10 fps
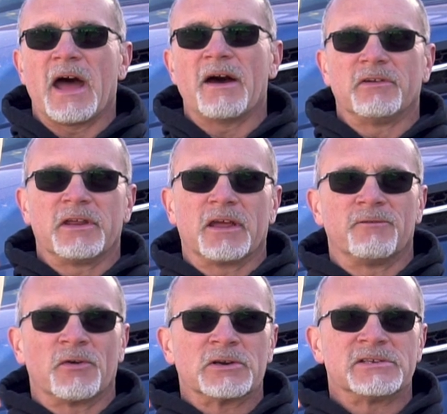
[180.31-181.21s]
have any
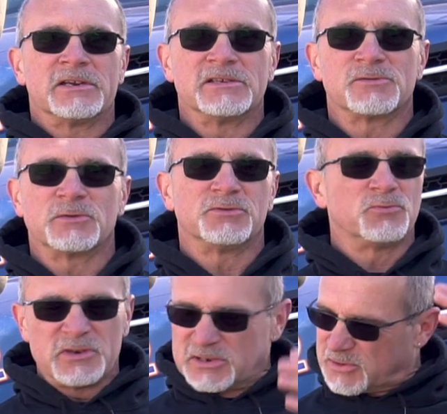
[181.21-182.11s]
adversities.
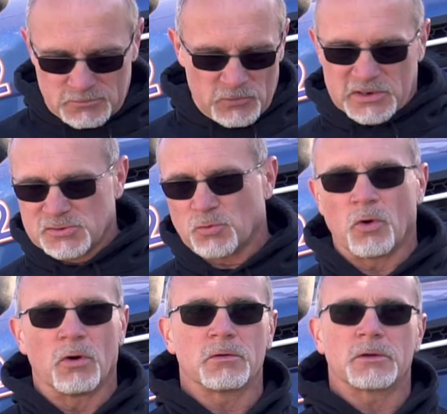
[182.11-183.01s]
We just
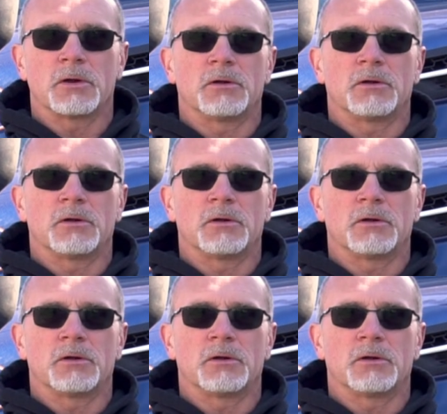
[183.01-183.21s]
roll, you